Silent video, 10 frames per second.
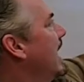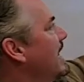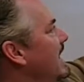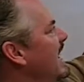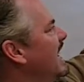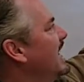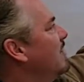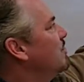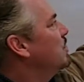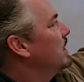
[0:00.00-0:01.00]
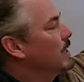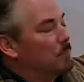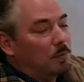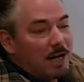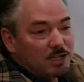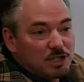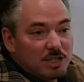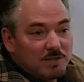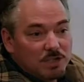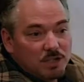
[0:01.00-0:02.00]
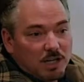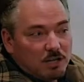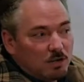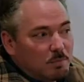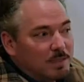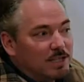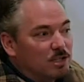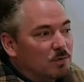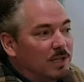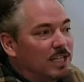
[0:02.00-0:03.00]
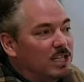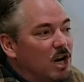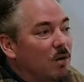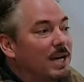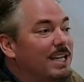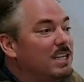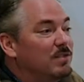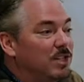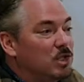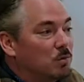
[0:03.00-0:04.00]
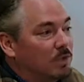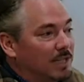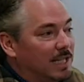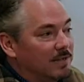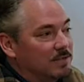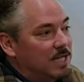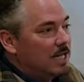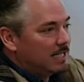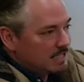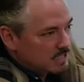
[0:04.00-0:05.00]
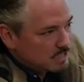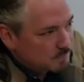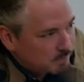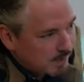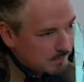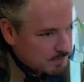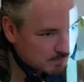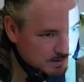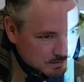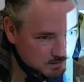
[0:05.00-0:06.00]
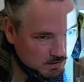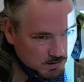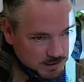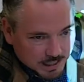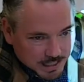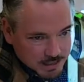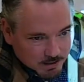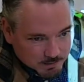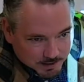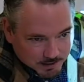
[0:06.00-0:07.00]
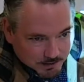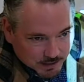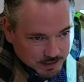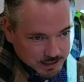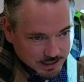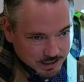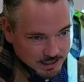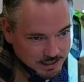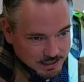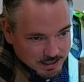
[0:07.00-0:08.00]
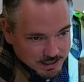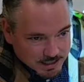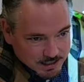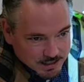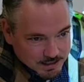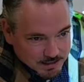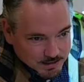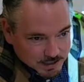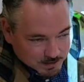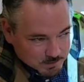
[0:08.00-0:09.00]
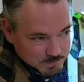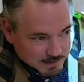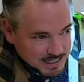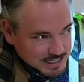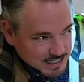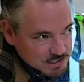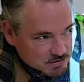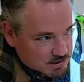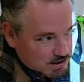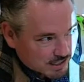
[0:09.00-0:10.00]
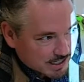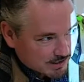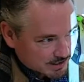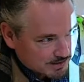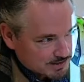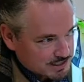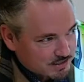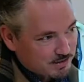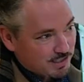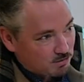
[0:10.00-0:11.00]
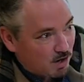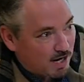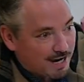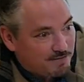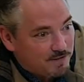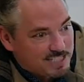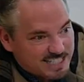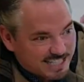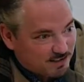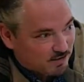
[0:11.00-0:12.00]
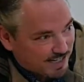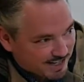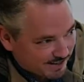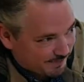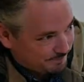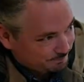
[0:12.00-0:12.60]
it, it gives you the impression of a jungle, but there's really no individual leaves. This is the problem with drawing hair, by the way. Like when my kids draw hair, you know what they do? They draw every single hair.